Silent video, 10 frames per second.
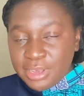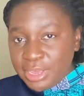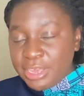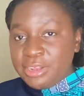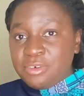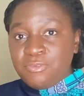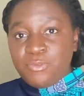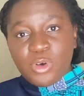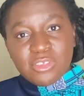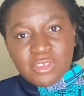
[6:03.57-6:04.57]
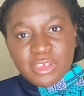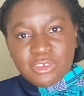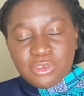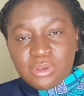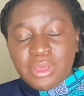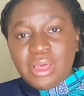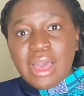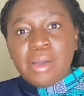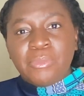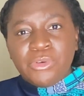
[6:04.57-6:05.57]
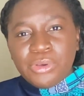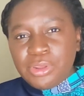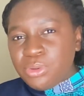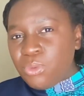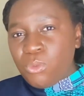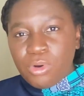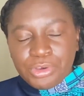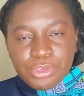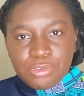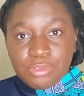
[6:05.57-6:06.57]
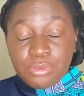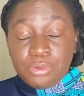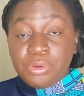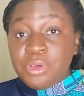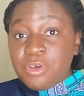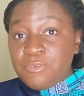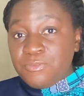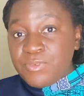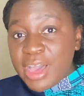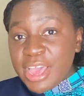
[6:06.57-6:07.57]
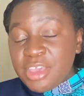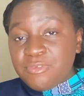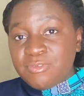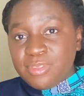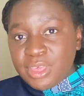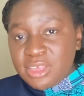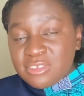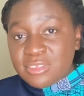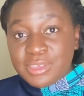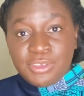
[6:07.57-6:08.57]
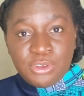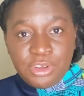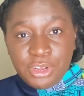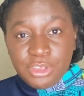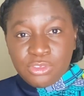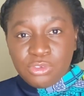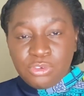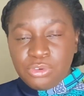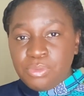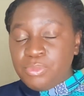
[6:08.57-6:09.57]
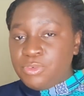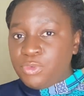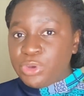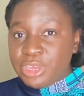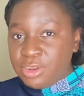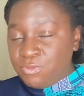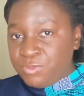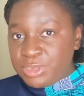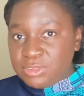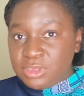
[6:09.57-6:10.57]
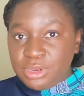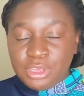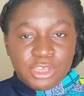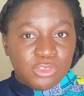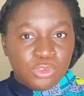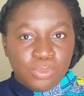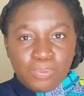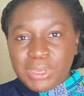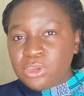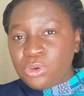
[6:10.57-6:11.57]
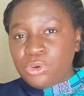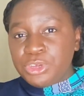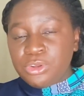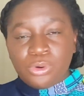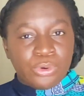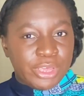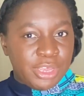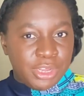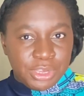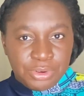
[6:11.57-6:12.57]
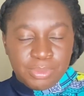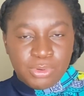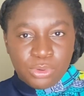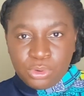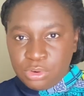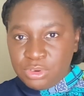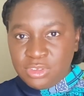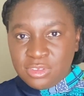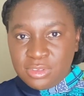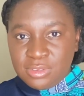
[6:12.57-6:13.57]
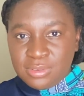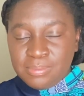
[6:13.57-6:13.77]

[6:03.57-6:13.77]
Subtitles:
In the first section, I'm going to walk you through 5 things that you need to do before investing into Bitcoin or any cryptocurrencies.